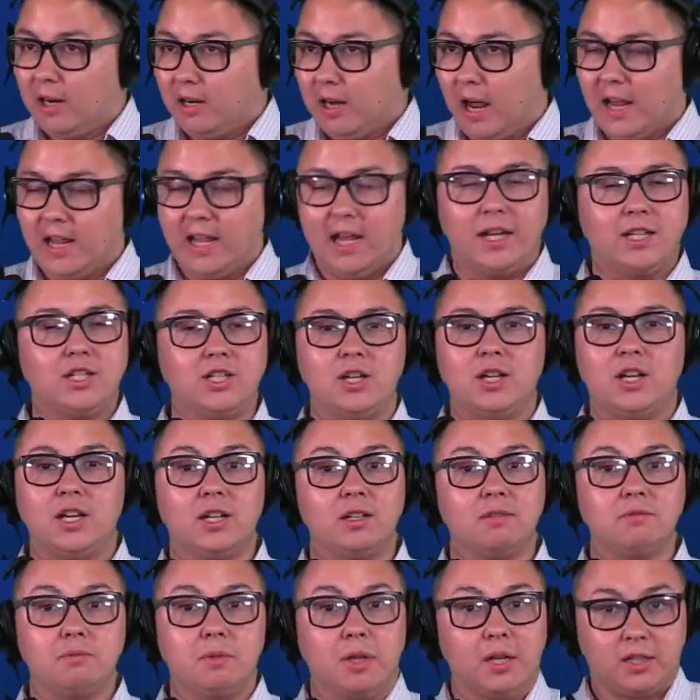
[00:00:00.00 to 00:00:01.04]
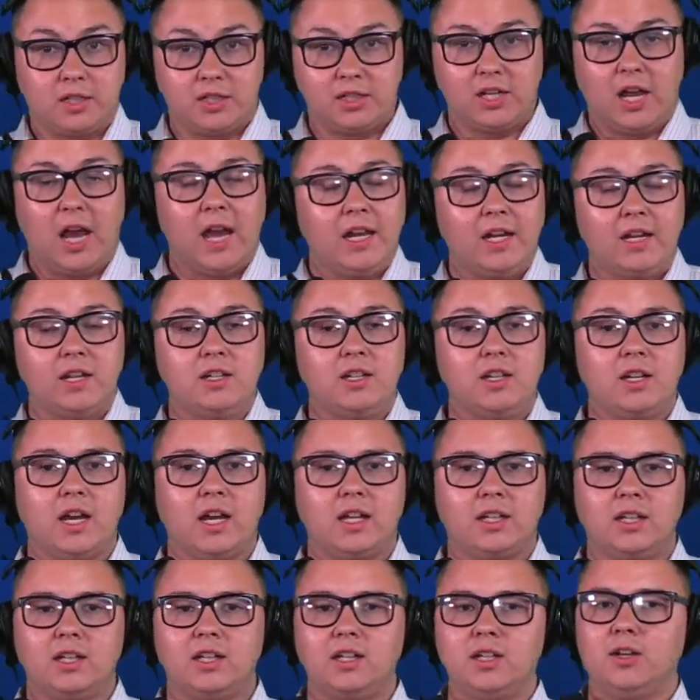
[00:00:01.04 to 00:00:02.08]
I guess you get excited, you
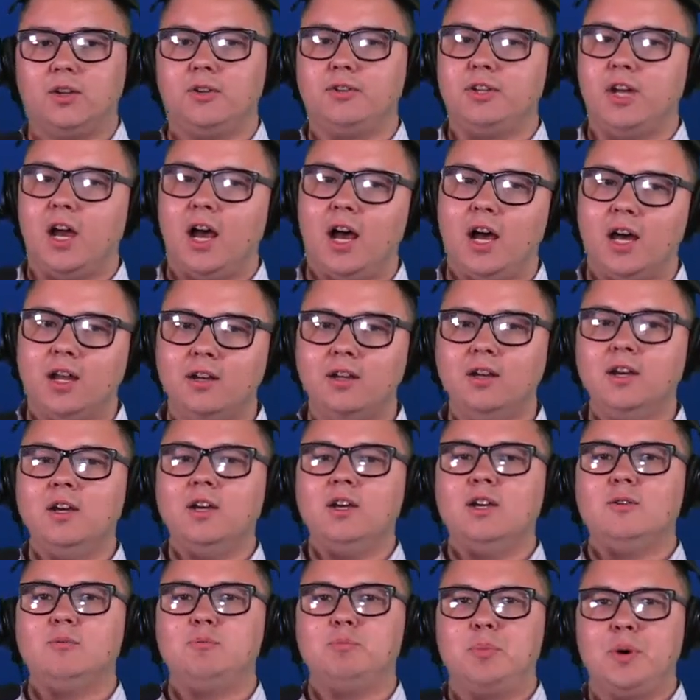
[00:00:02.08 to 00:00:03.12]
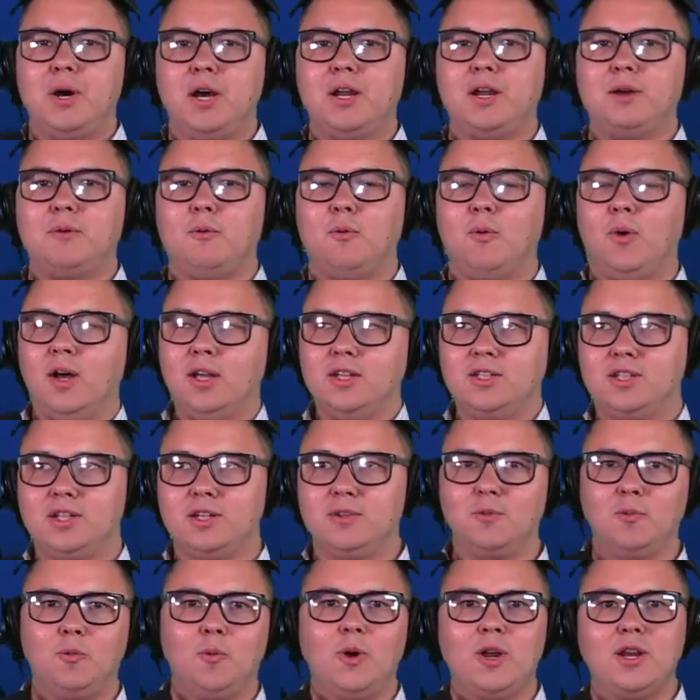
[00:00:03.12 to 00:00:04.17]
got the deal done, but it
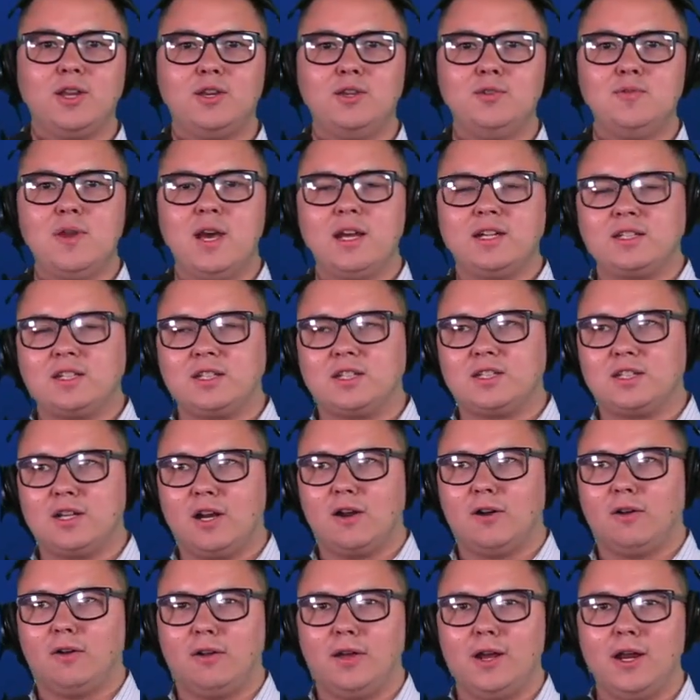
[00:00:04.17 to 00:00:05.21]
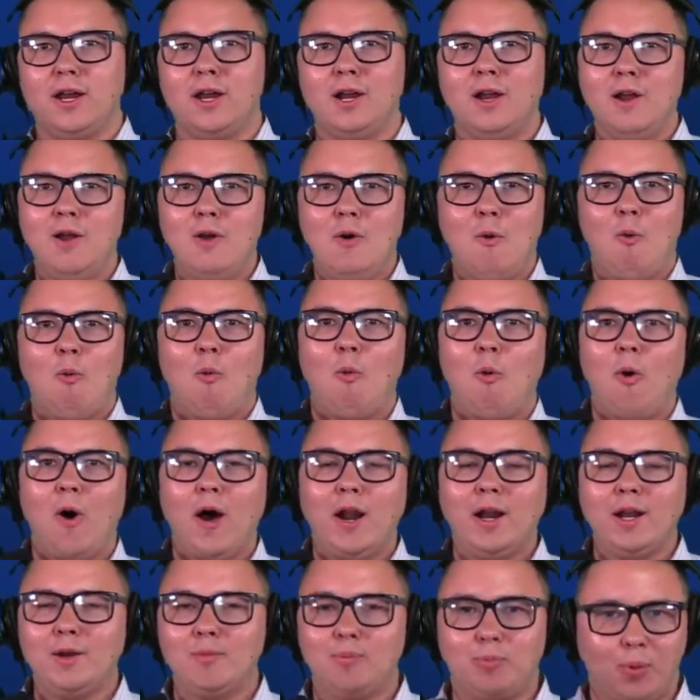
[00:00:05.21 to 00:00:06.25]
wasn't what you necessarily
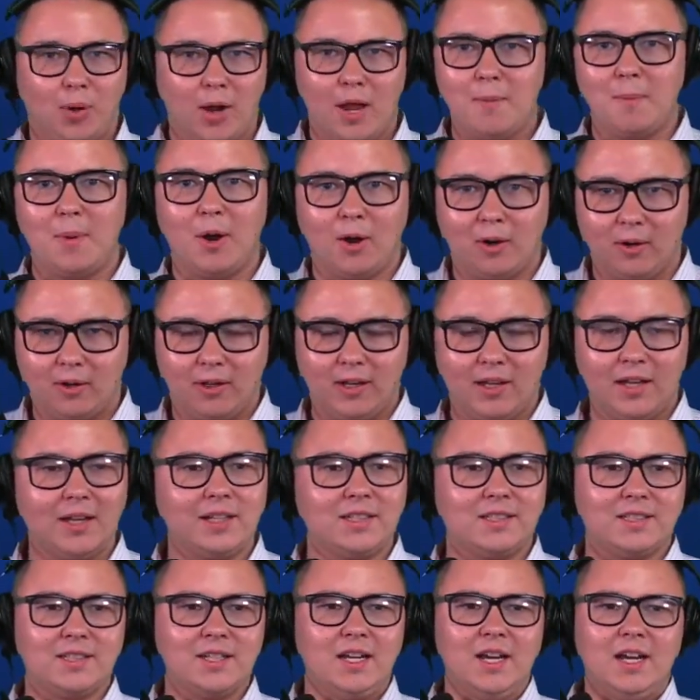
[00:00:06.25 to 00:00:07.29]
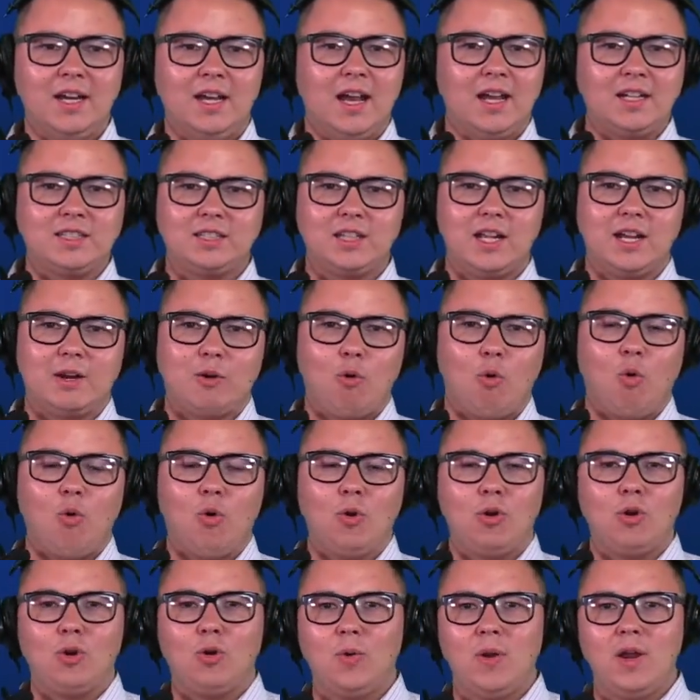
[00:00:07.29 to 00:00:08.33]
wanted primarily. It's like
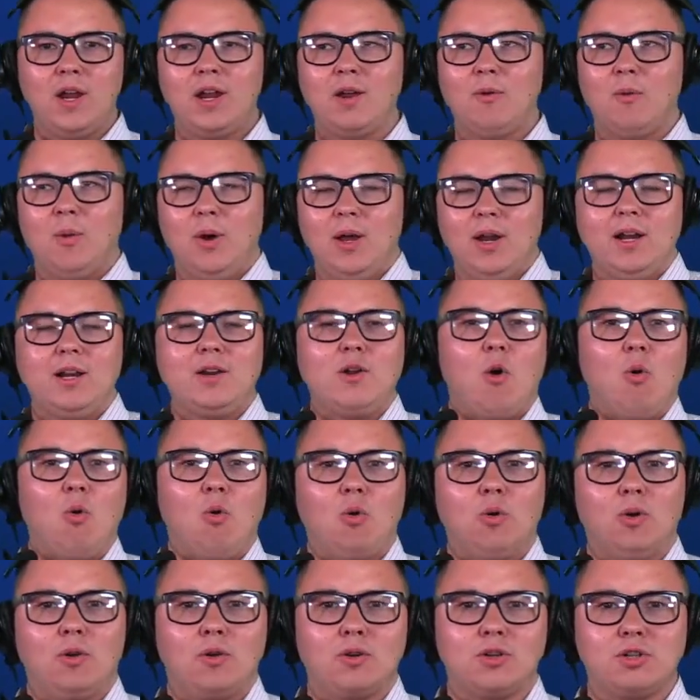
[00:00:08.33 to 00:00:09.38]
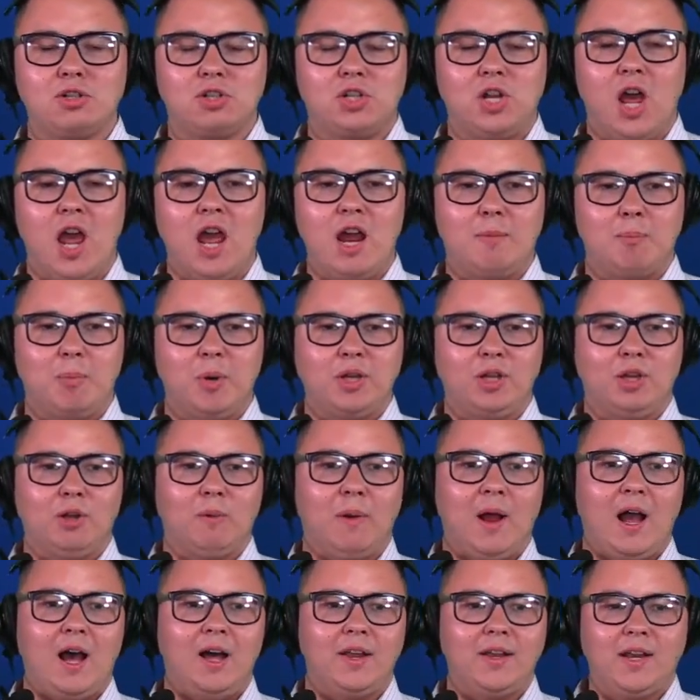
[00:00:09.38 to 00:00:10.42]
wanting to order steak, but
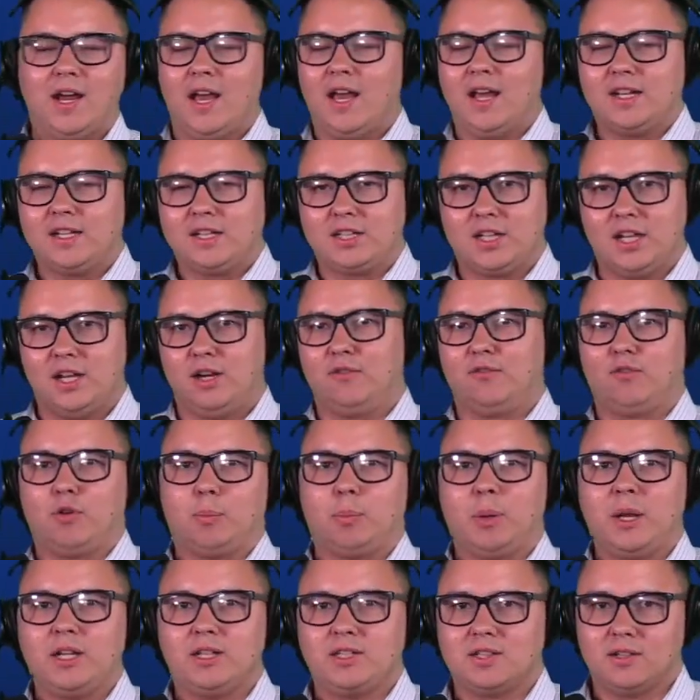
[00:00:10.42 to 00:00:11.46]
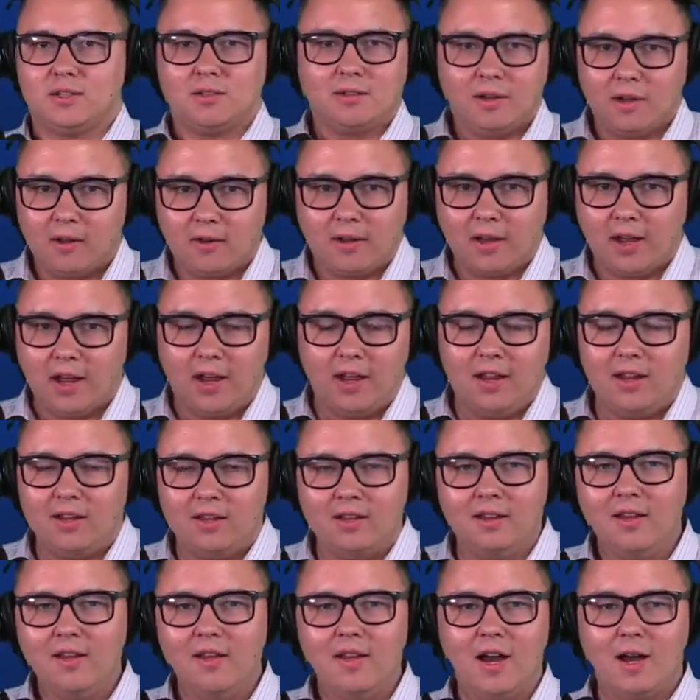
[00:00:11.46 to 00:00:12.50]
they're out, and I had to settle for pizza, okay?
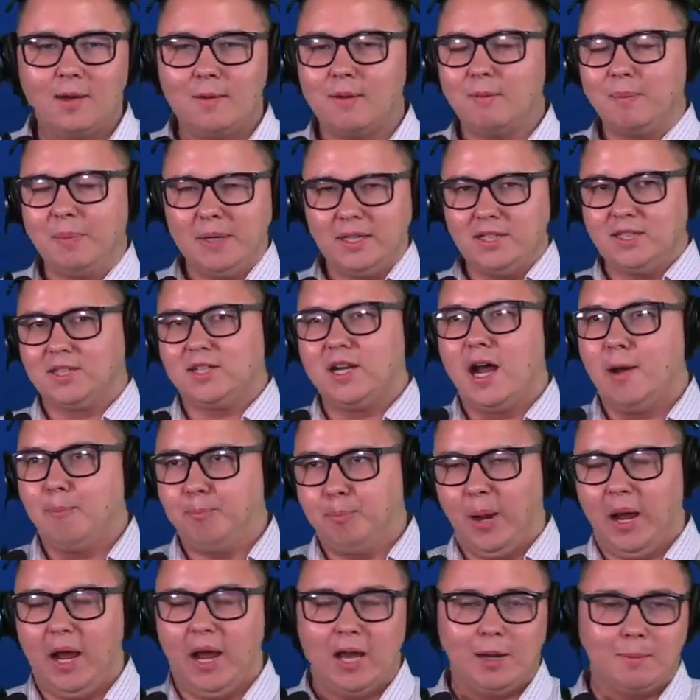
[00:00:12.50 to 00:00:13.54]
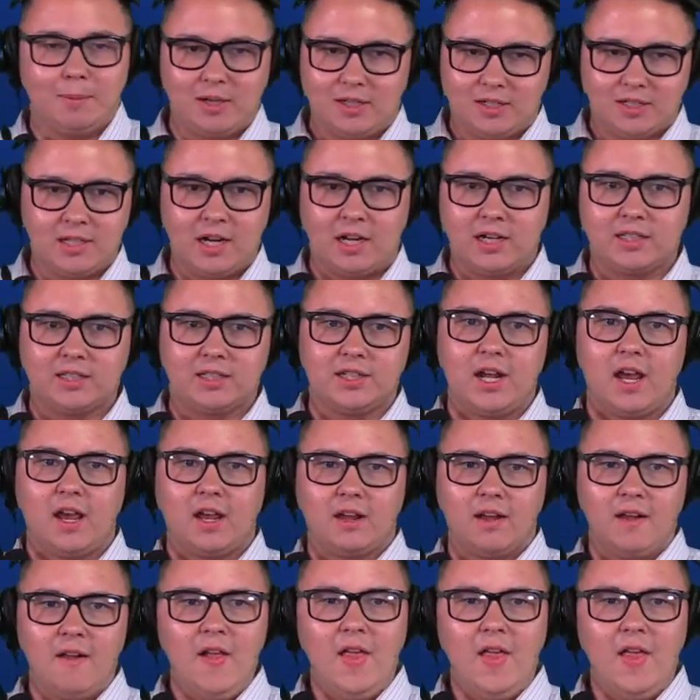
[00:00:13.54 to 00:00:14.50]
I mean, pizza's not bad, but it's not steak.